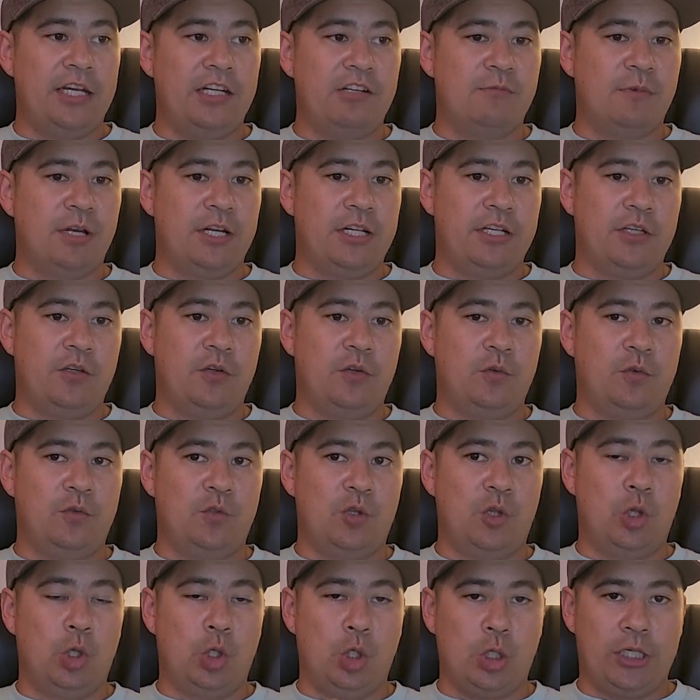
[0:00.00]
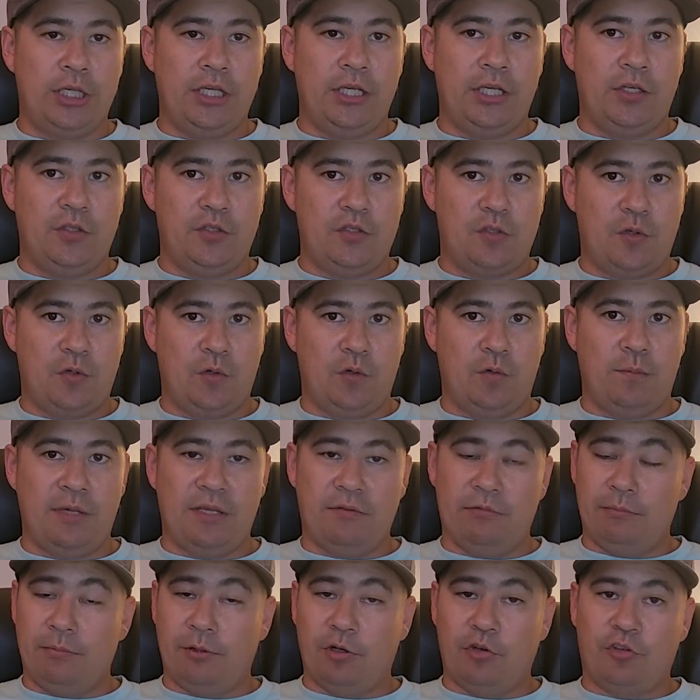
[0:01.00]
anybody who's looking to
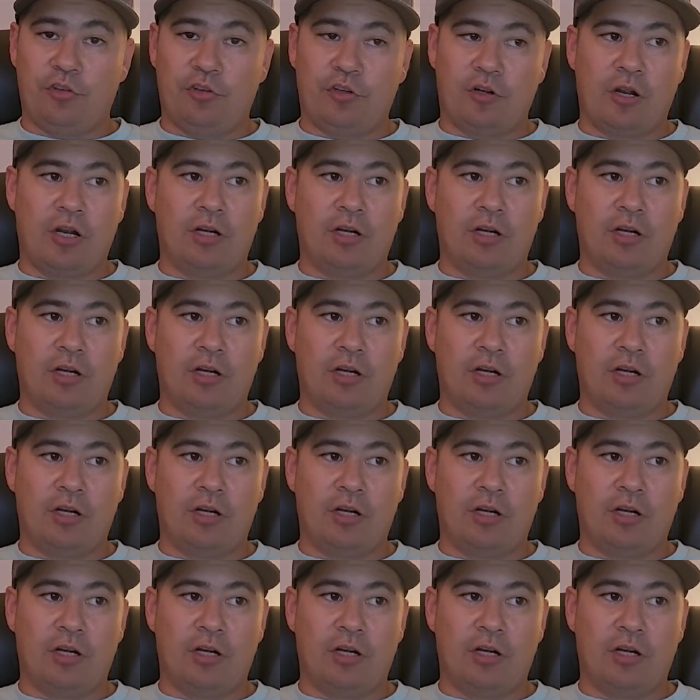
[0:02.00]
maybe purchase